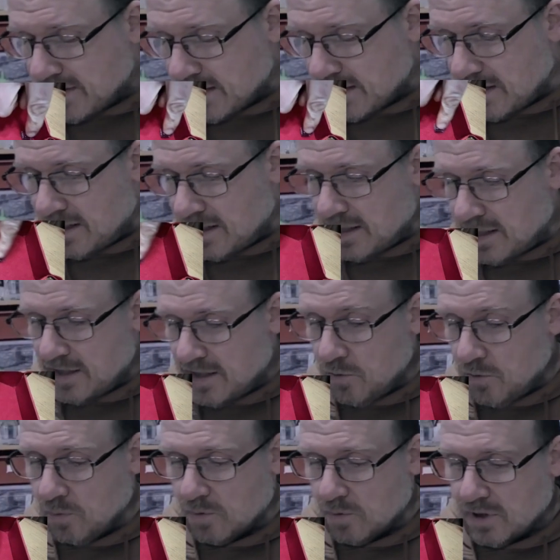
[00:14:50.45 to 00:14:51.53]
Uh,
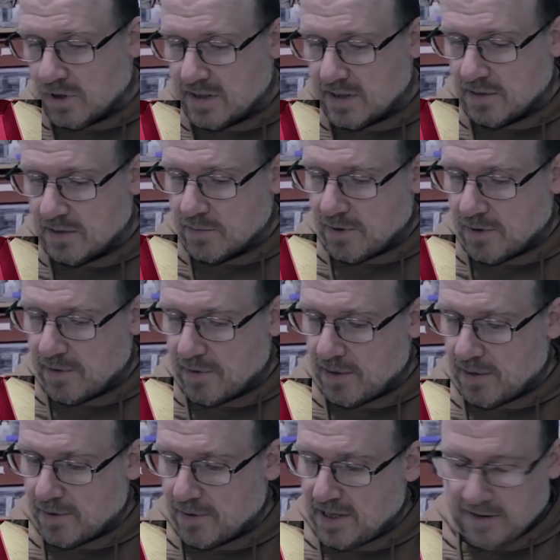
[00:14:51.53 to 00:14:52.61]
ooh, I think we might be
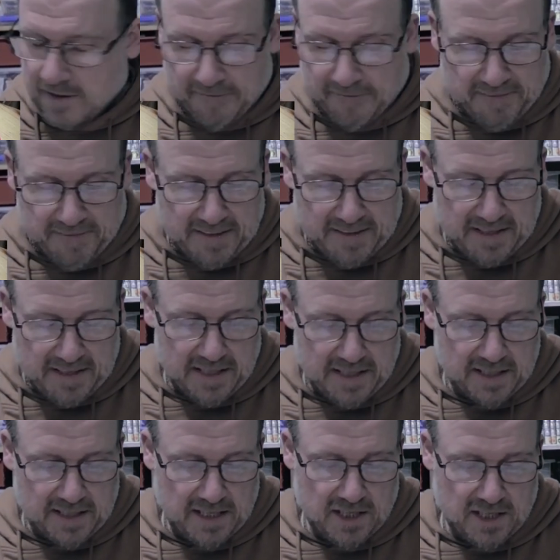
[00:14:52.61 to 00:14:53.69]
up here. Uh, the
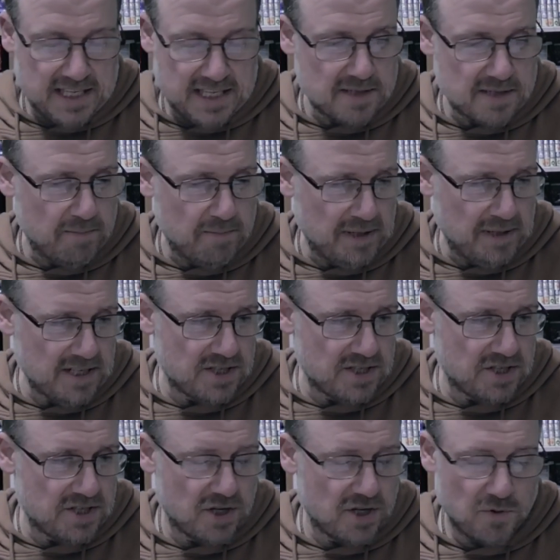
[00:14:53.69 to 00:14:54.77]
guard has a plus
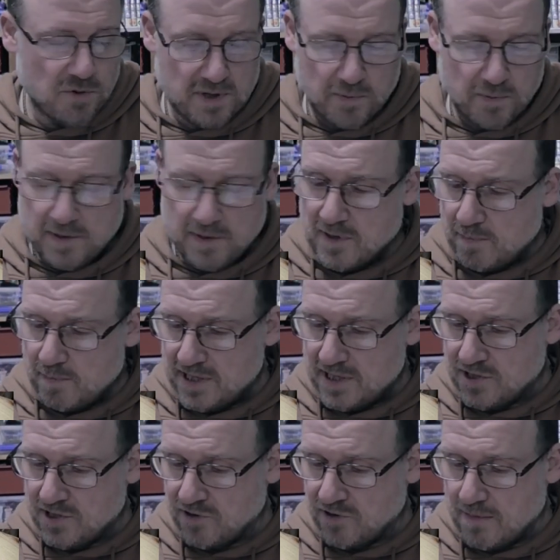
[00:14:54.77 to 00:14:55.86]
2 with the one with a
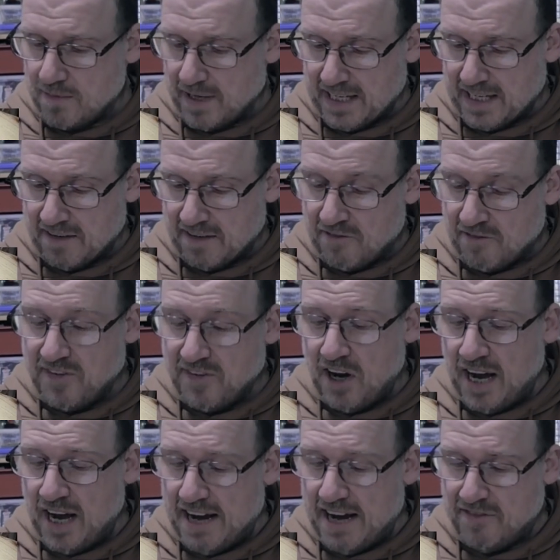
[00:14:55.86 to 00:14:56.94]
plus 3 making
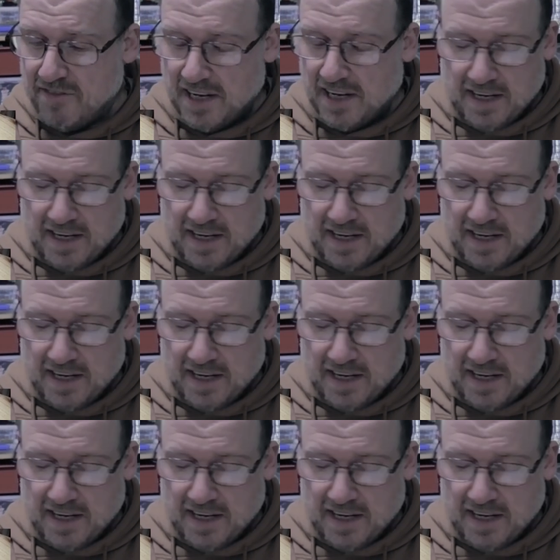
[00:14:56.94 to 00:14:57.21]
5.